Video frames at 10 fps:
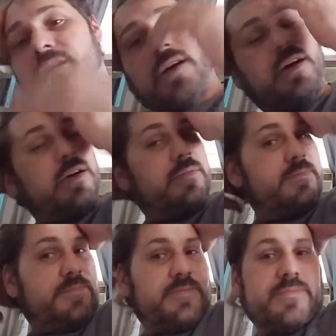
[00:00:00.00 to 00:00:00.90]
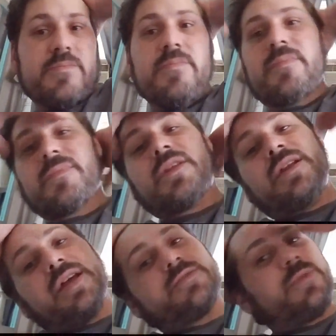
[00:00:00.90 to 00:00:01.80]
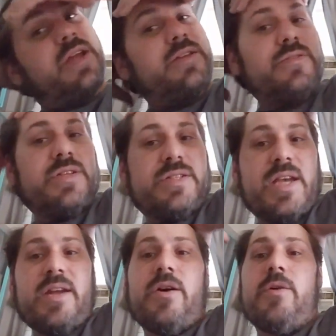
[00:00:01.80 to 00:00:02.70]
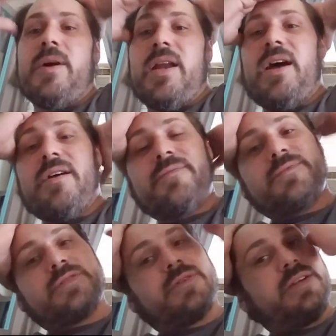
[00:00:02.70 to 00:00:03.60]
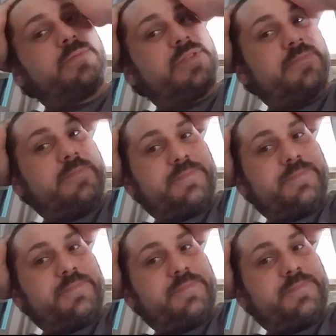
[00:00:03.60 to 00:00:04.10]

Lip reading: And that's what I usually say in all my live streams.